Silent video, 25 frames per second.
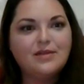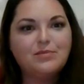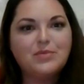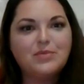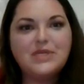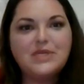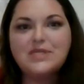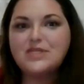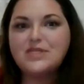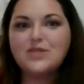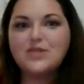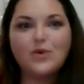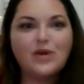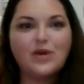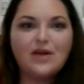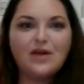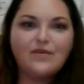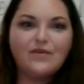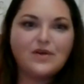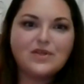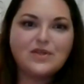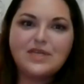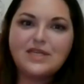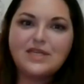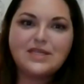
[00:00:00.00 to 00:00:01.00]
Please don't
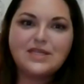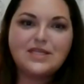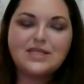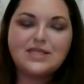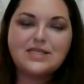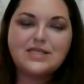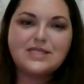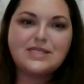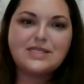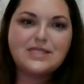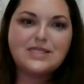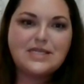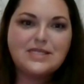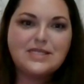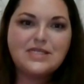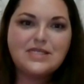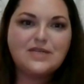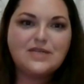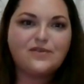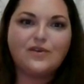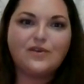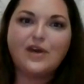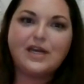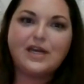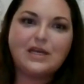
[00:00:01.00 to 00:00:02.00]
ever think that this is easy
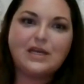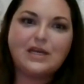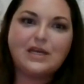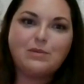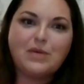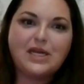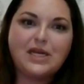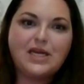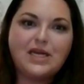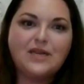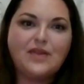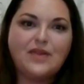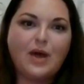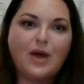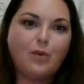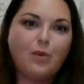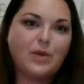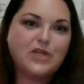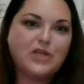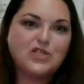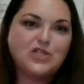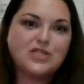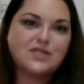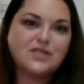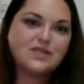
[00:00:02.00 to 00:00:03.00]
for anybody and that
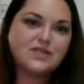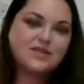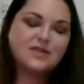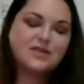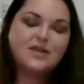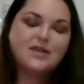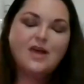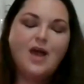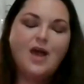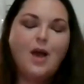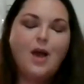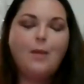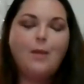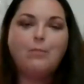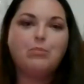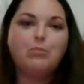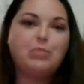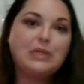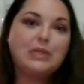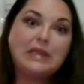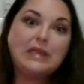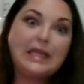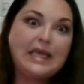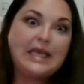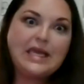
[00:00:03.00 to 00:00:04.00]
we just
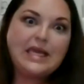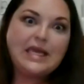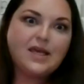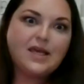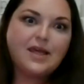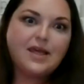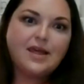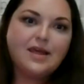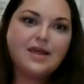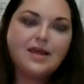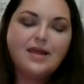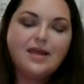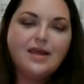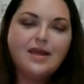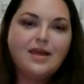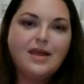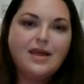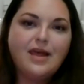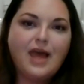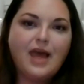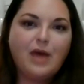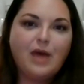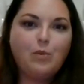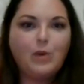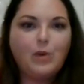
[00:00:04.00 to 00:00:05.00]
blink
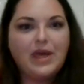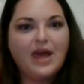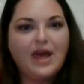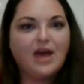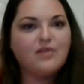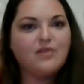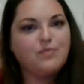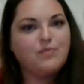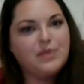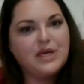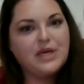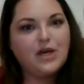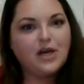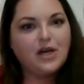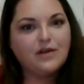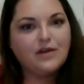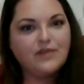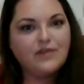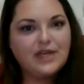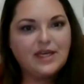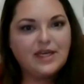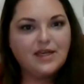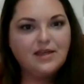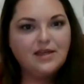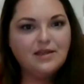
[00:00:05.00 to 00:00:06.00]
and we have
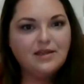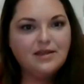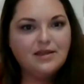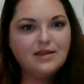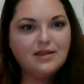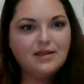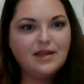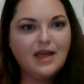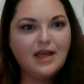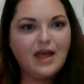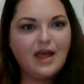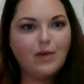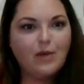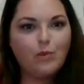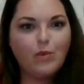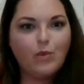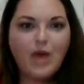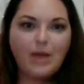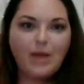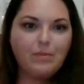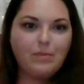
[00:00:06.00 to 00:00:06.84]
PRV and